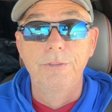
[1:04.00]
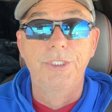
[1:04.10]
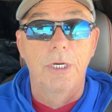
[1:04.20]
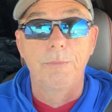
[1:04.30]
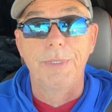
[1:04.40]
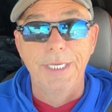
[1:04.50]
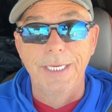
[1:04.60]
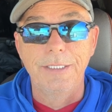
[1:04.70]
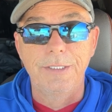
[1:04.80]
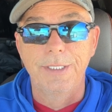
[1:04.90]
jumping
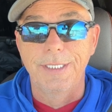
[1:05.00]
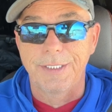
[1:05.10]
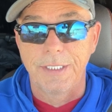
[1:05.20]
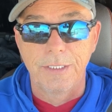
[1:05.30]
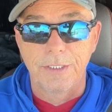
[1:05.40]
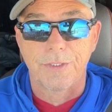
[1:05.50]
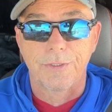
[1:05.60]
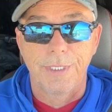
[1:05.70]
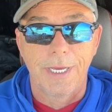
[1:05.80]
into this industry,